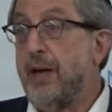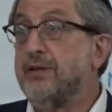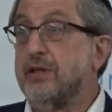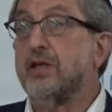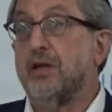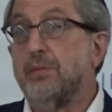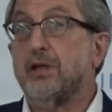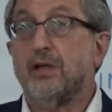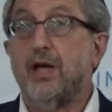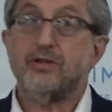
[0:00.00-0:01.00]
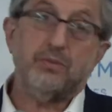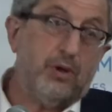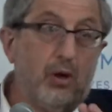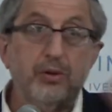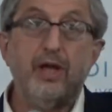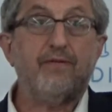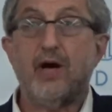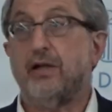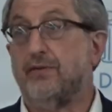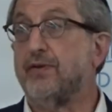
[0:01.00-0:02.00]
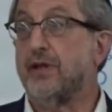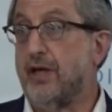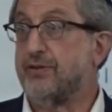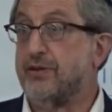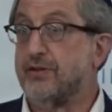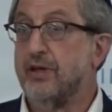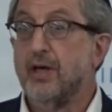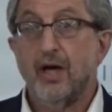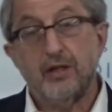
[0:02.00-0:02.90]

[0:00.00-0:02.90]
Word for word: Bayes and Gimel classes. We only have Aleph classes.